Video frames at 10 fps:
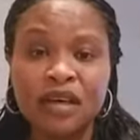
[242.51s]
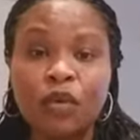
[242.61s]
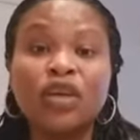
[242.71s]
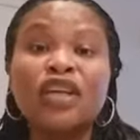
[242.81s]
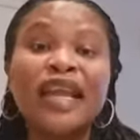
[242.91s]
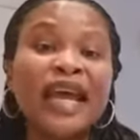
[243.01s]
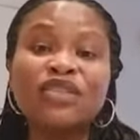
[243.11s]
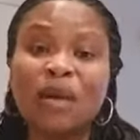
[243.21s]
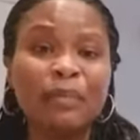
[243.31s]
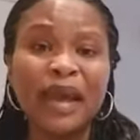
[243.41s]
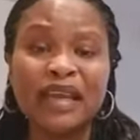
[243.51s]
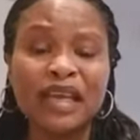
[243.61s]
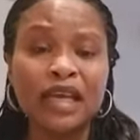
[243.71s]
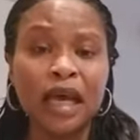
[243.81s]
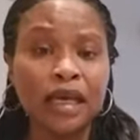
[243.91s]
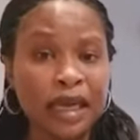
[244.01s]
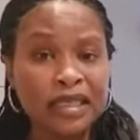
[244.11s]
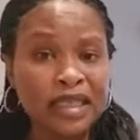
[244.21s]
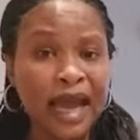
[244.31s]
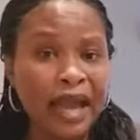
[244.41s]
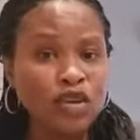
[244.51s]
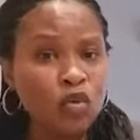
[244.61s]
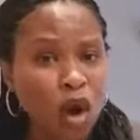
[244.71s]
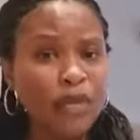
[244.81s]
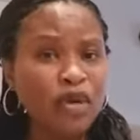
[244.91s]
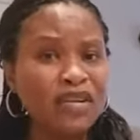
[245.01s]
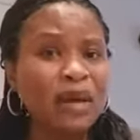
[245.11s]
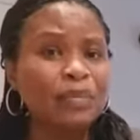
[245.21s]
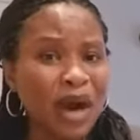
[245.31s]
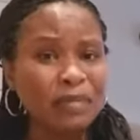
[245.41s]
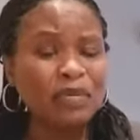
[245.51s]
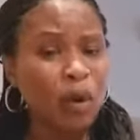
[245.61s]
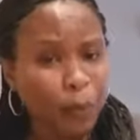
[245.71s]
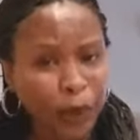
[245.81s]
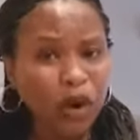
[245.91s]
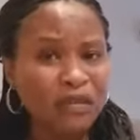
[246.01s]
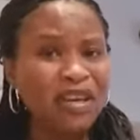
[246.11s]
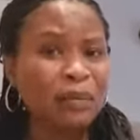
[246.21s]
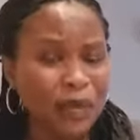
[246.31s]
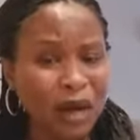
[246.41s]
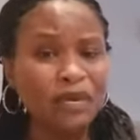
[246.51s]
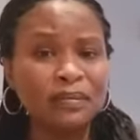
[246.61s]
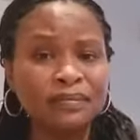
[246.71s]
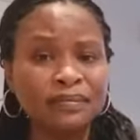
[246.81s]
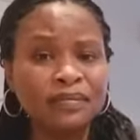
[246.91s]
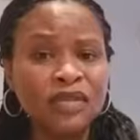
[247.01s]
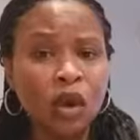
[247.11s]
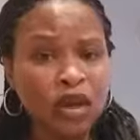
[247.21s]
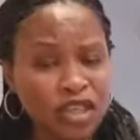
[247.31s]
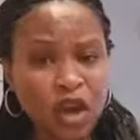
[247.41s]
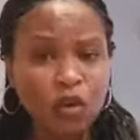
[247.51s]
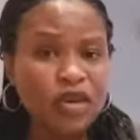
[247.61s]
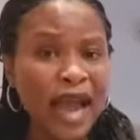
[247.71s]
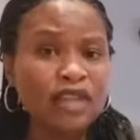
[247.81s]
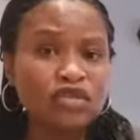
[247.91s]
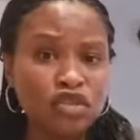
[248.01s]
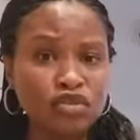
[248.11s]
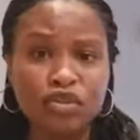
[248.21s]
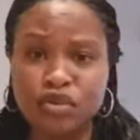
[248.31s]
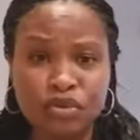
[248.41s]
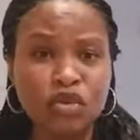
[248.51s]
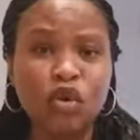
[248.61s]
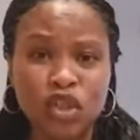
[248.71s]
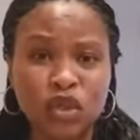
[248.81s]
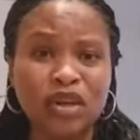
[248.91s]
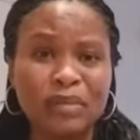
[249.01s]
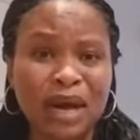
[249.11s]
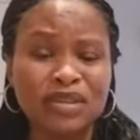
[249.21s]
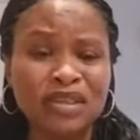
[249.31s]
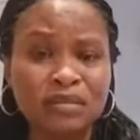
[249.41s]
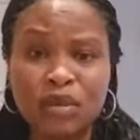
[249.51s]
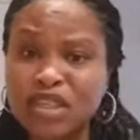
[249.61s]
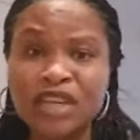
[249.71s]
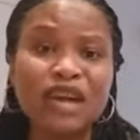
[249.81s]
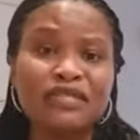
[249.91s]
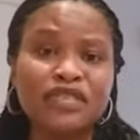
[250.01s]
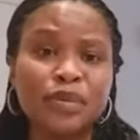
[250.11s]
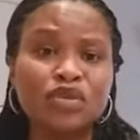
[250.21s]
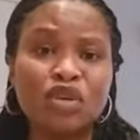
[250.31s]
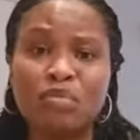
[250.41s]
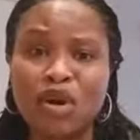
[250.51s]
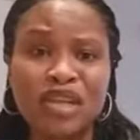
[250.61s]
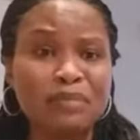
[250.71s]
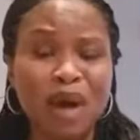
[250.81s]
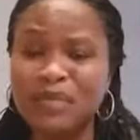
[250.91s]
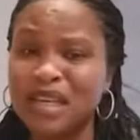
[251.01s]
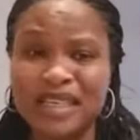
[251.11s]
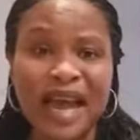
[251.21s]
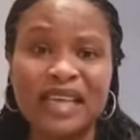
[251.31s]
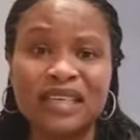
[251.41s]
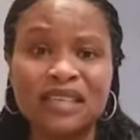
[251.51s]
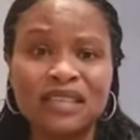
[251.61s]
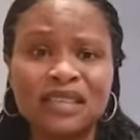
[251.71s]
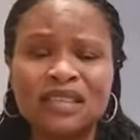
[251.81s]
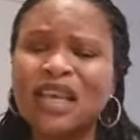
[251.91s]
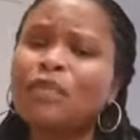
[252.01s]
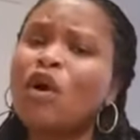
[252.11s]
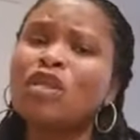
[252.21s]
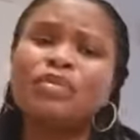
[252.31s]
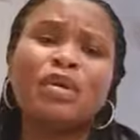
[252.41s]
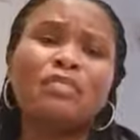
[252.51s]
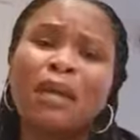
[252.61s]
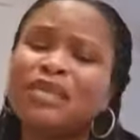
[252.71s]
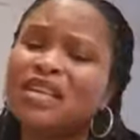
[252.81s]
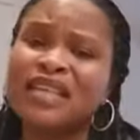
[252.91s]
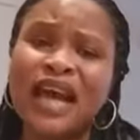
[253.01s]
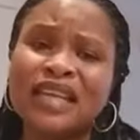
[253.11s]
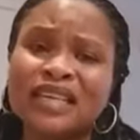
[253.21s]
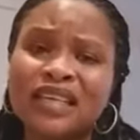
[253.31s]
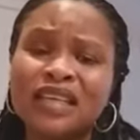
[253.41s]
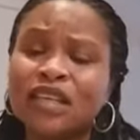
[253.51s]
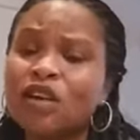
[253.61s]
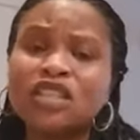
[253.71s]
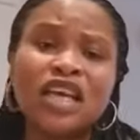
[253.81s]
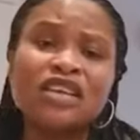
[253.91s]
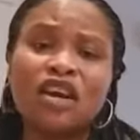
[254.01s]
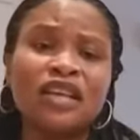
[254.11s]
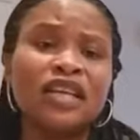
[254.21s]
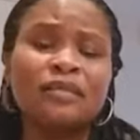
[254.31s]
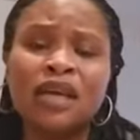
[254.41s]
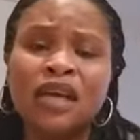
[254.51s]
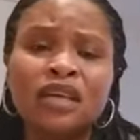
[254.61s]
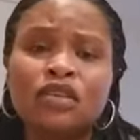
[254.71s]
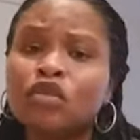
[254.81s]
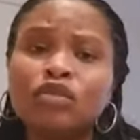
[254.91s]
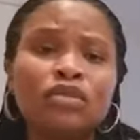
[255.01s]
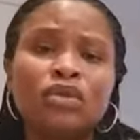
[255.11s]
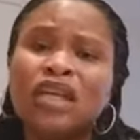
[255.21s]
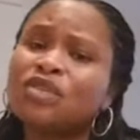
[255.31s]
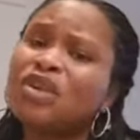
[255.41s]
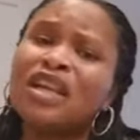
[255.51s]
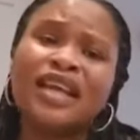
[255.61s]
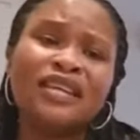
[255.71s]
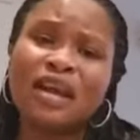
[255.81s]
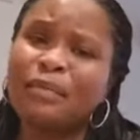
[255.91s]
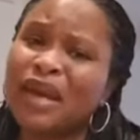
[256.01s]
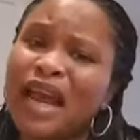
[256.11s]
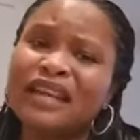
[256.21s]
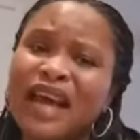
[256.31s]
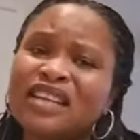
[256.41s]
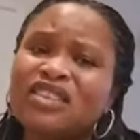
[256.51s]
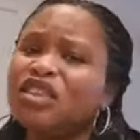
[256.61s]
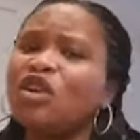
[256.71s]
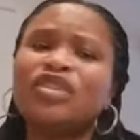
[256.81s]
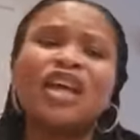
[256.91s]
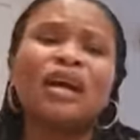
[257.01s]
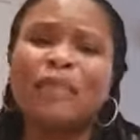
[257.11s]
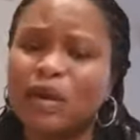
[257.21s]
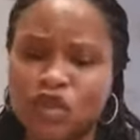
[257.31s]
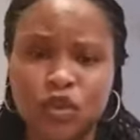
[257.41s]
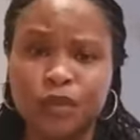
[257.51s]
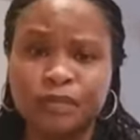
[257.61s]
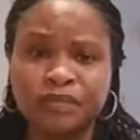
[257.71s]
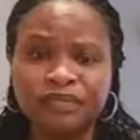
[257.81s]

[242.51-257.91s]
When you lay in your bed, are you worrying over the problem or praying over the problem? Or is it your own natural children you're concerned about? But you say you have spiritual mother and mommy and daddy. Stop calling people mommy and daddy. They don't take your name. When they lay in the bed, they don't think about you.